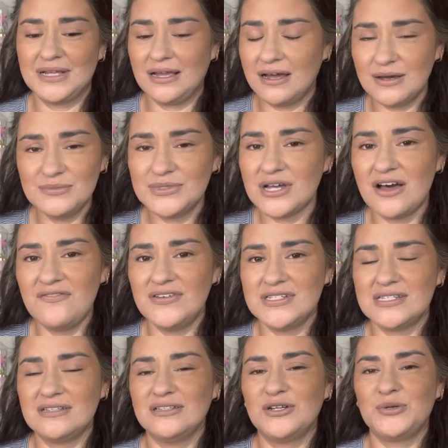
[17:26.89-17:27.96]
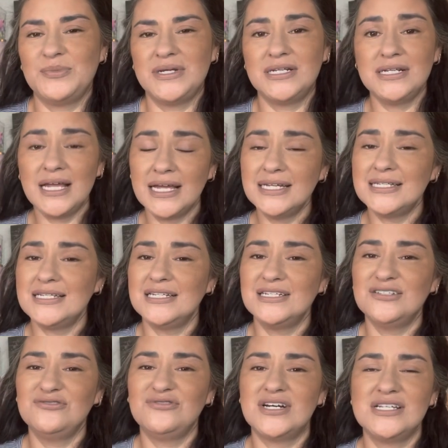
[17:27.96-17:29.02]
comes off as a little bit
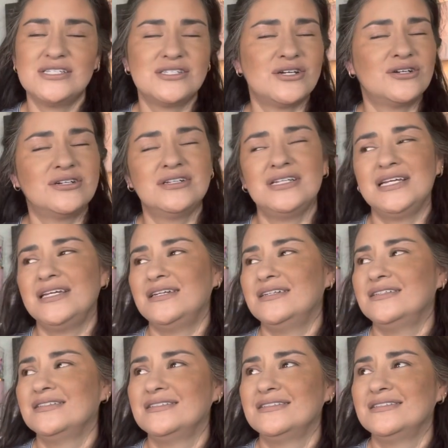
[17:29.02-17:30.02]
negative. I certainly,